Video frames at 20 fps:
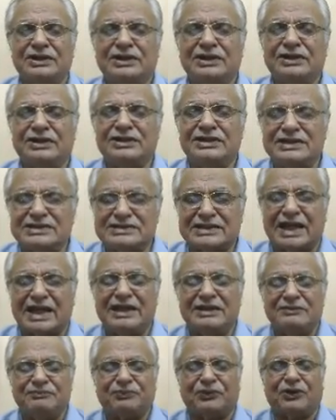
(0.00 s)
design
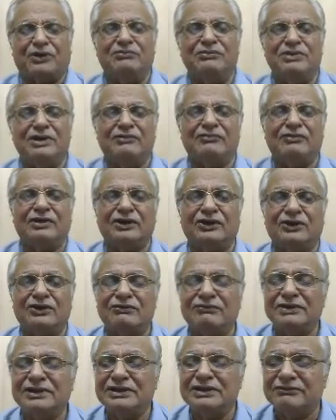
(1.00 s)
problem along
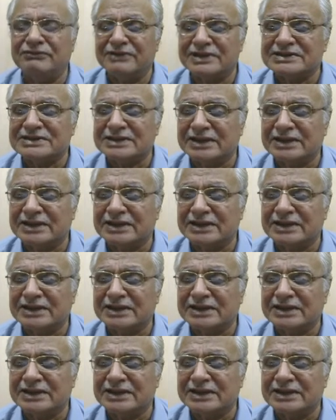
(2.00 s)
with the vessel,